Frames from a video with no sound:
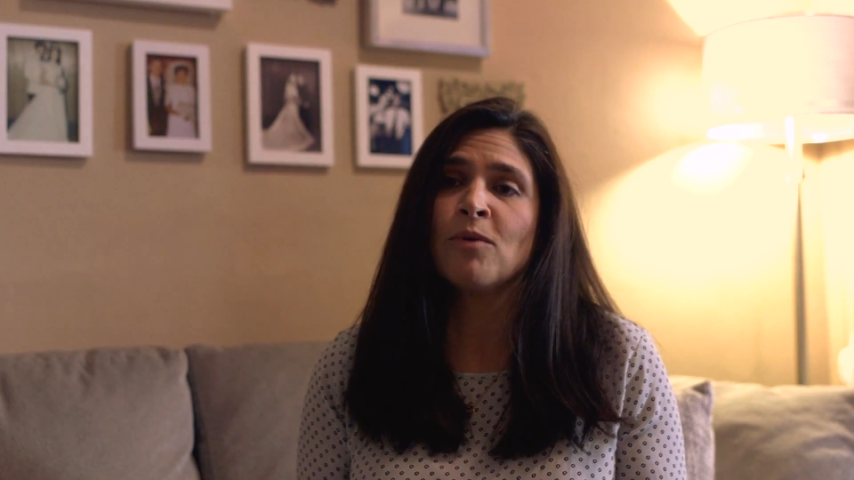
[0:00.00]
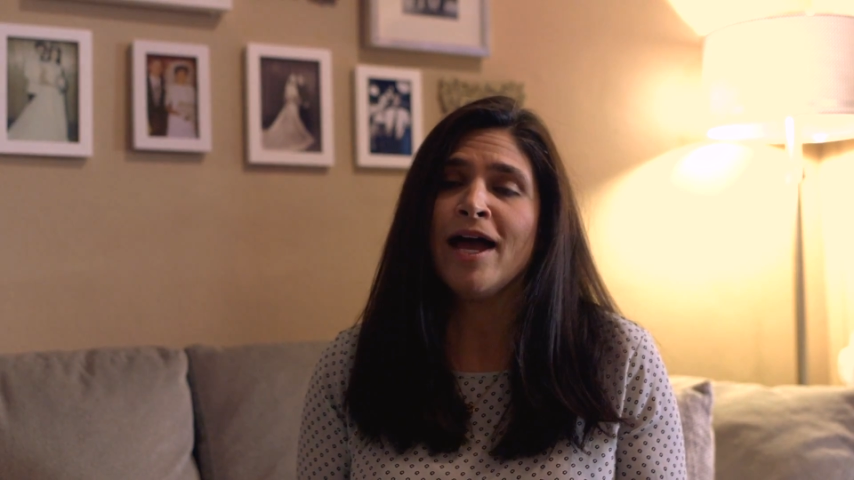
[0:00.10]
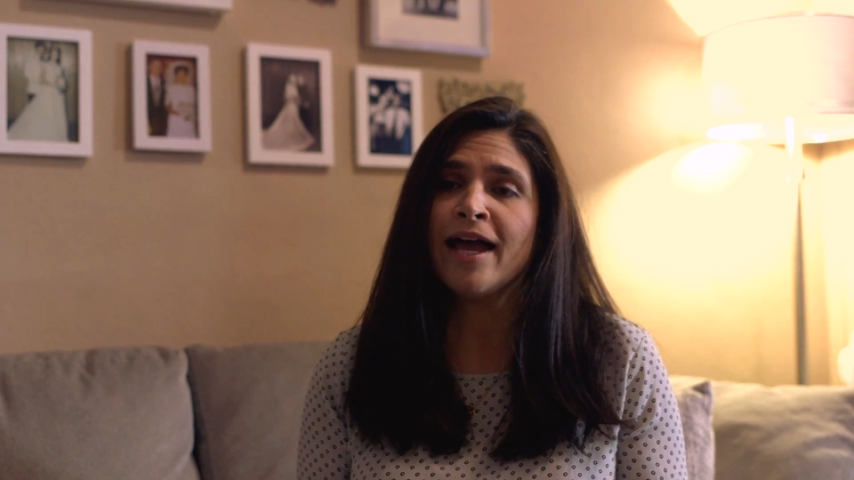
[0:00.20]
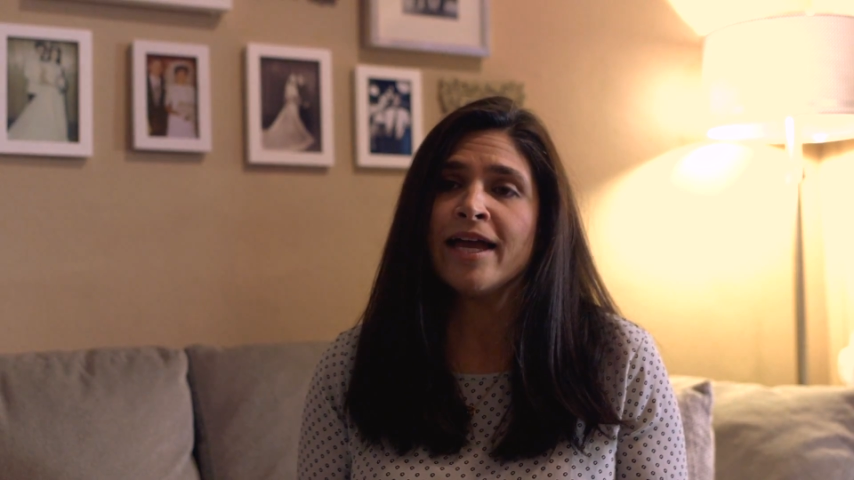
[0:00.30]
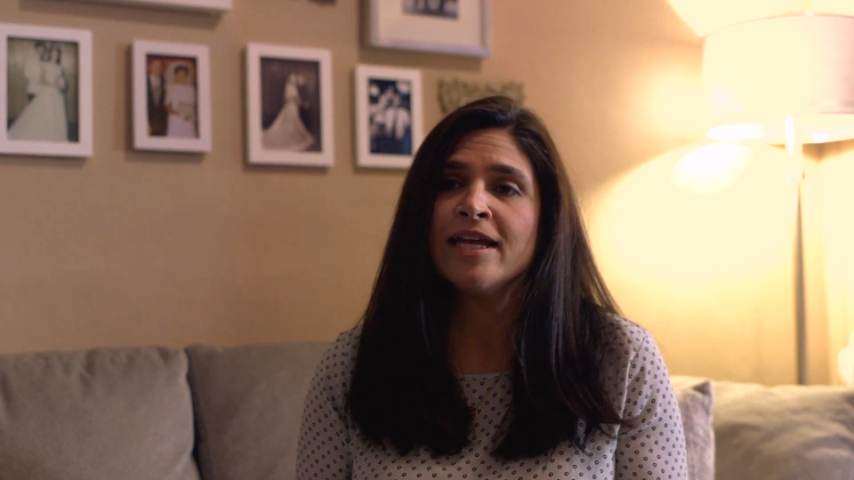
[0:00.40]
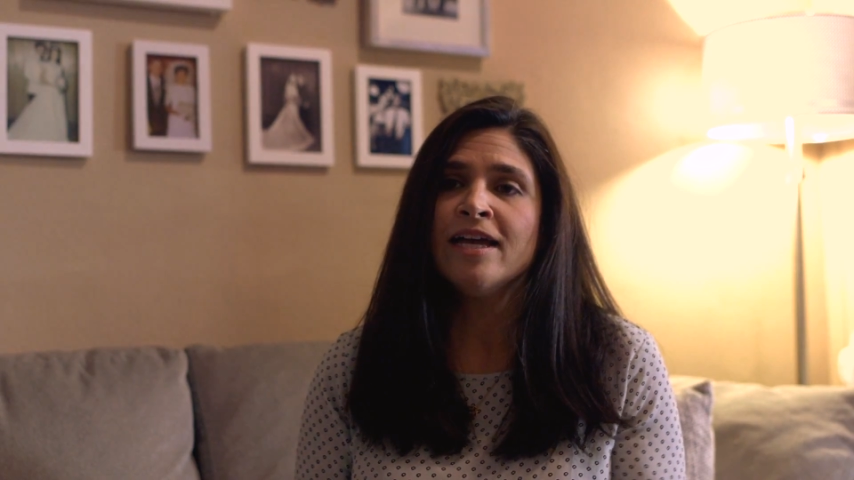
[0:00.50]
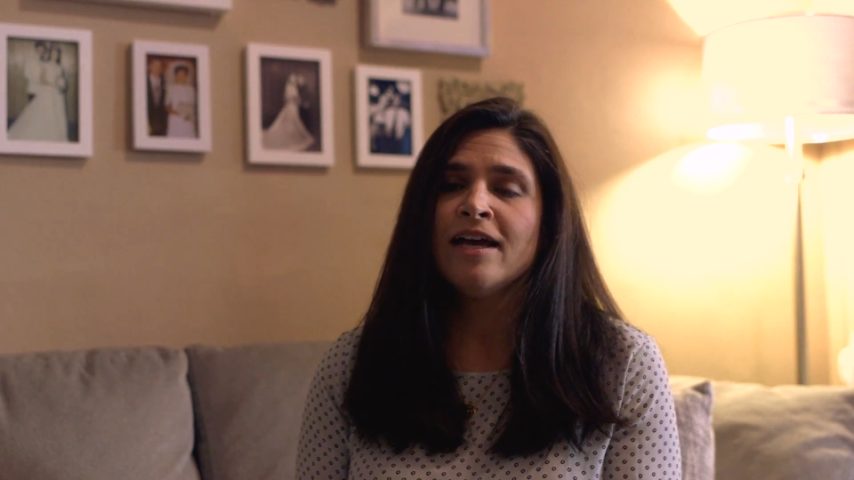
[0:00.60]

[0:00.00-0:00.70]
way.